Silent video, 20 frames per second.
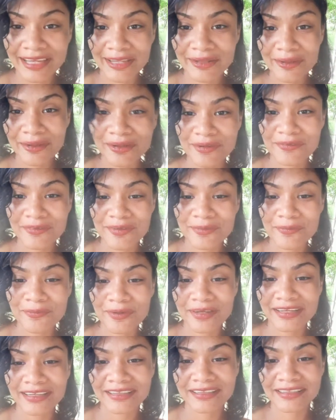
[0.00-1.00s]
Hello,
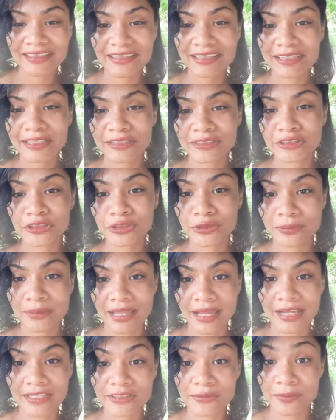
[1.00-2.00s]
everyone. It's
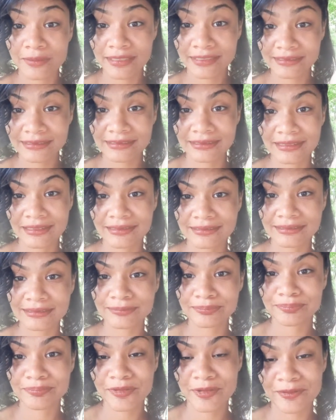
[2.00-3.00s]
July 26th.
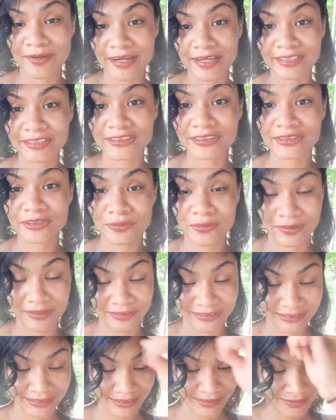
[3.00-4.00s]
All right, it's
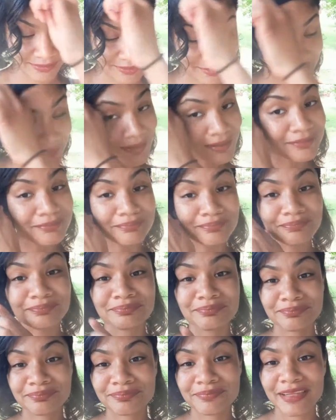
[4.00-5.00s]
towards the end of the month,
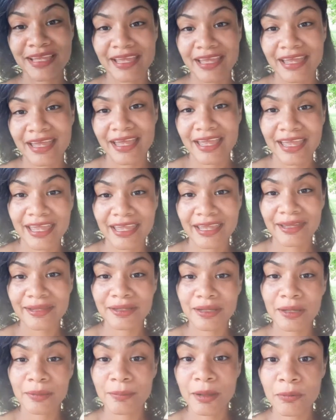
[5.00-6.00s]

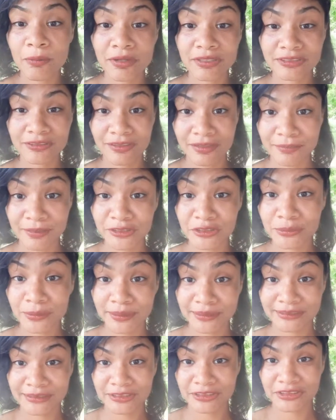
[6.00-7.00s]
and I want to talk about
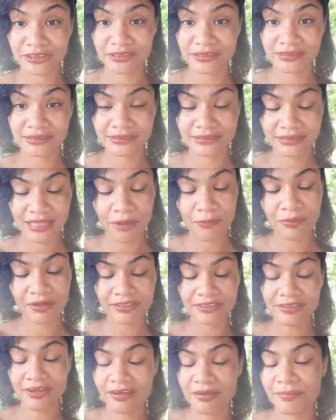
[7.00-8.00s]
transitions. I
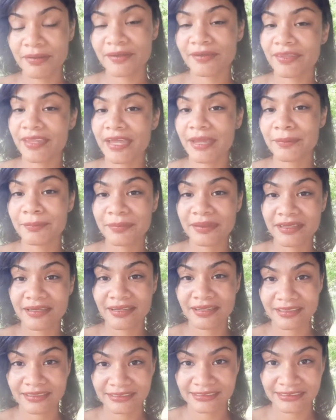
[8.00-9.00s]
want to talk about that
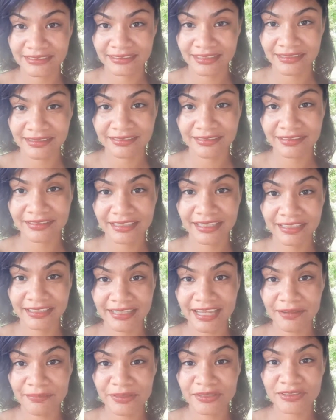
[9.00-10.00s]
because
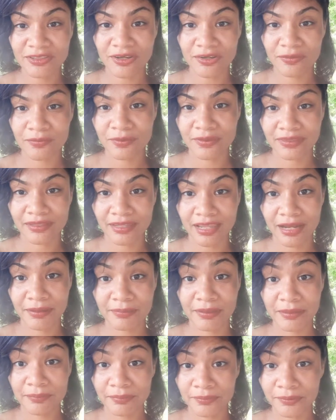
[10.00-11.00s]
lately I've been talking with a lot
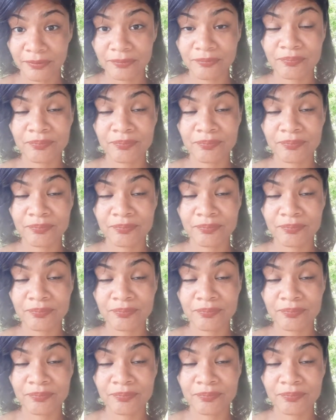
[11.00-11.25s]
of people,